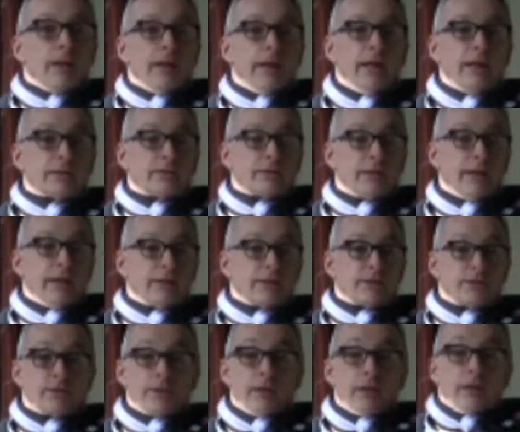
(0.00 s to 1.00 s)

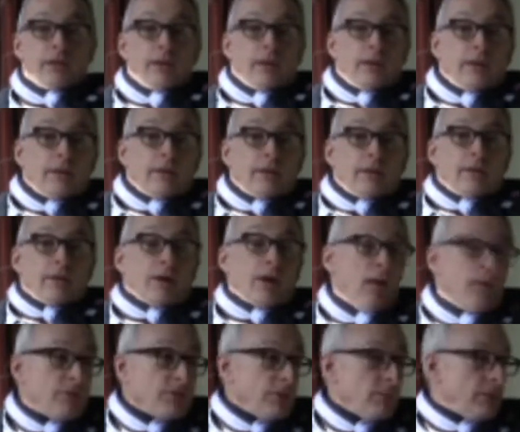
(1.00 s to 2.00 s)
it's
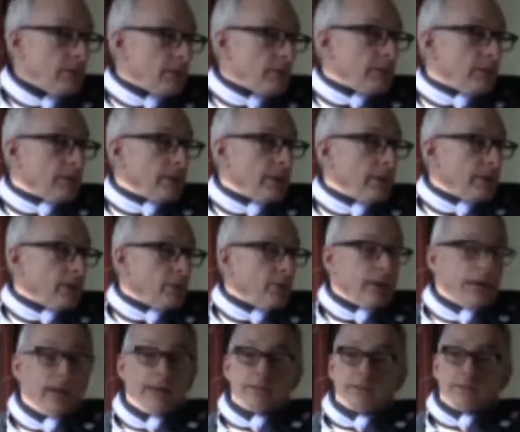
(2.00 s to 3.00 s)
comfortable, you
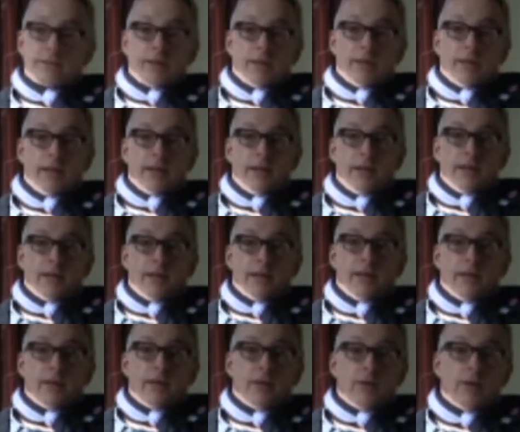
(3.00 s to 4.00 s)
know, it
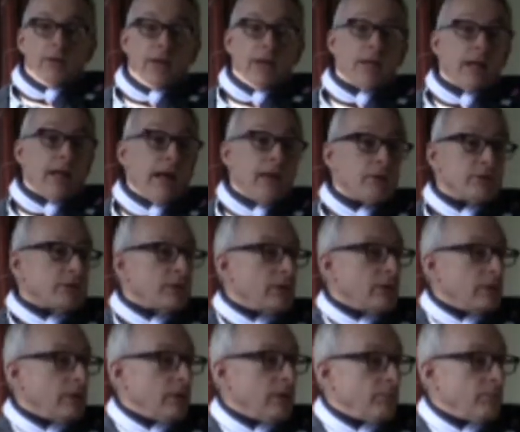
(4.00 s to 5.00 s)
allows
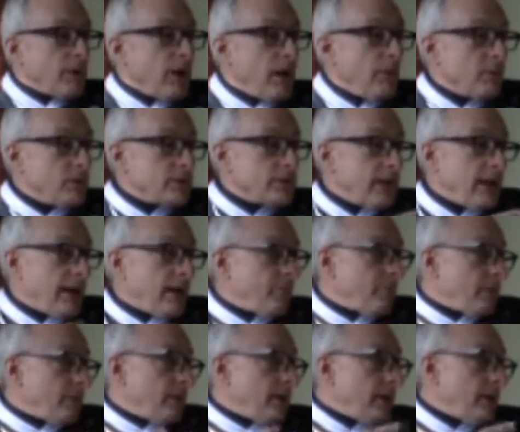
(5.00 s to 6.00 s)
commerce to
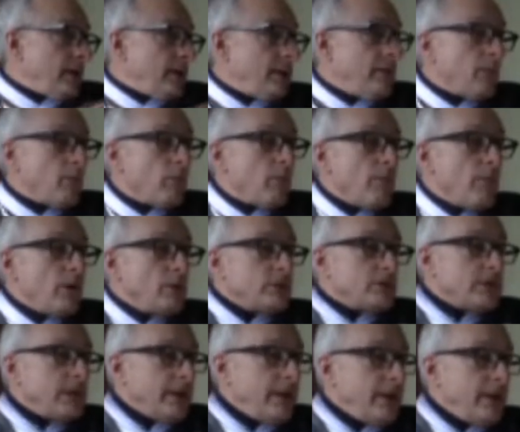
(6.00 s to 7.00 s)
happen in remote
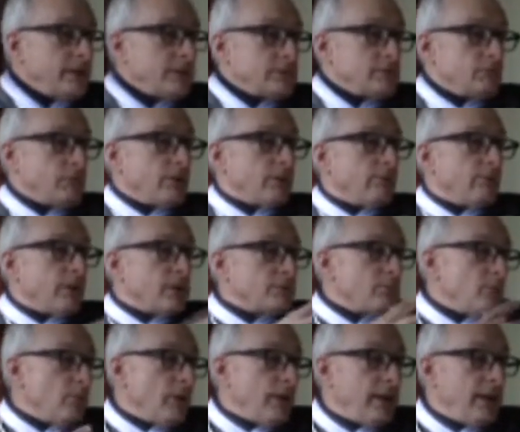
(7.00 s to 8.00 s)
cities with much
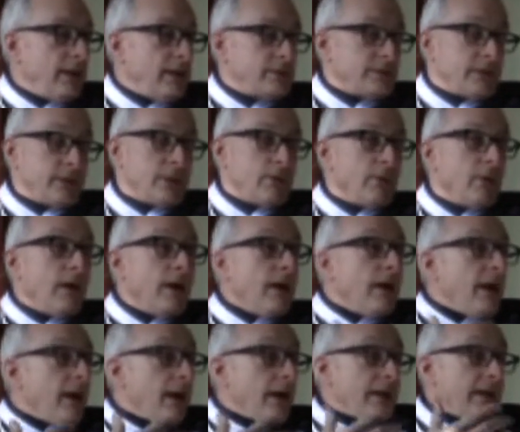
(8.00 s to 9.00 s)
more ease. You know,
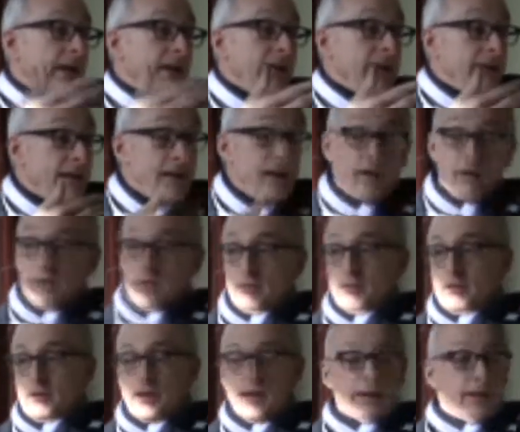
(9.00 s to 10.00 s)
getting
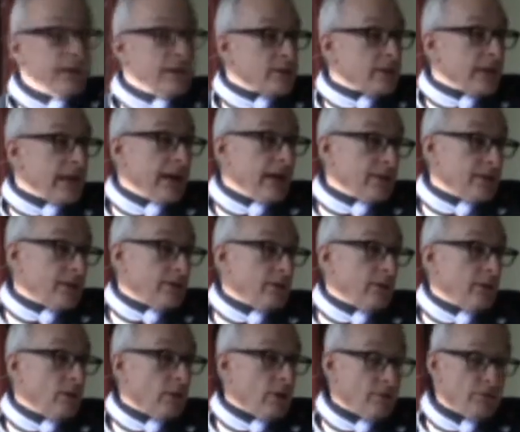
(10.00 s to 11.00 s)
to Canton, New
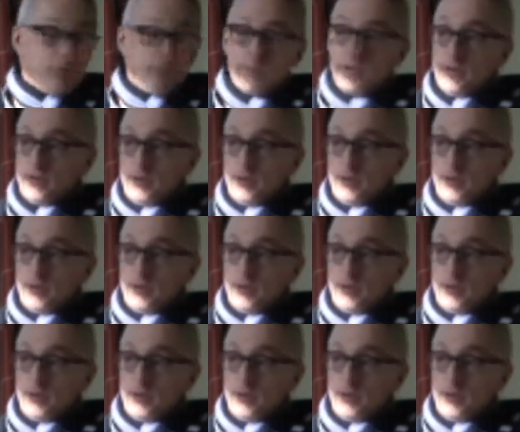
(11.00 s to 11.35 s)
York from New